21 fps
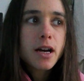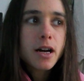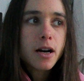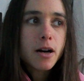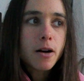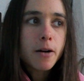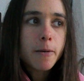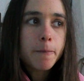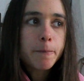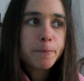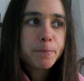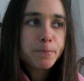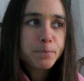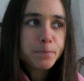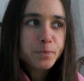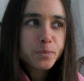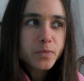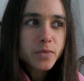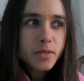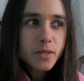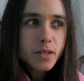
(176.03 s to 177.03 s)

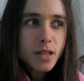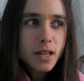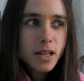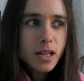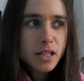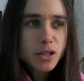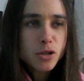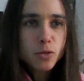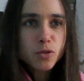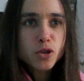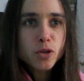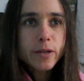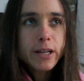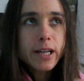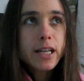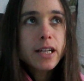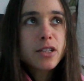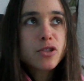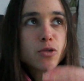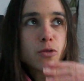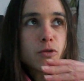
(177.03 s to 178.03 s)
And they're sort of
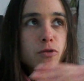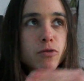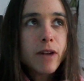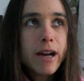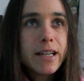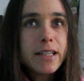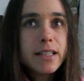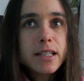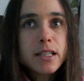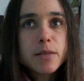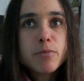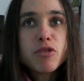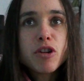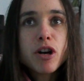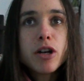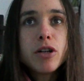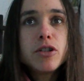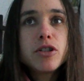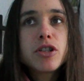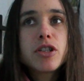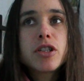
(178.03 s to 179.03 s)
doing it in a sort of graded
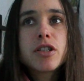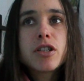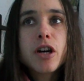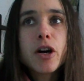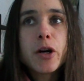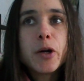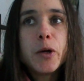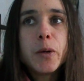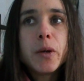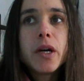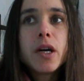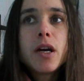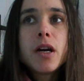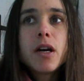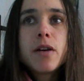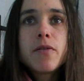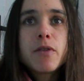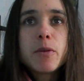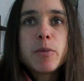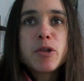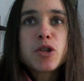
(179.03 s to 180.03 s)
approach. So
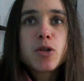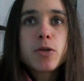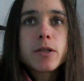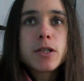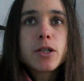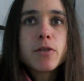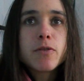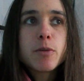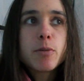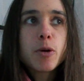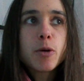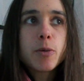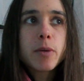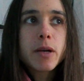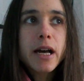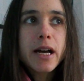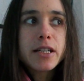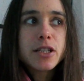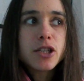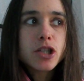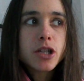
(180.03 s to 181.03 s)
the majority of the
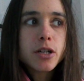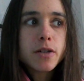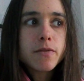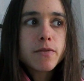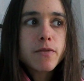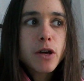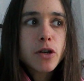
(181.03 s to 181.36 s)
population,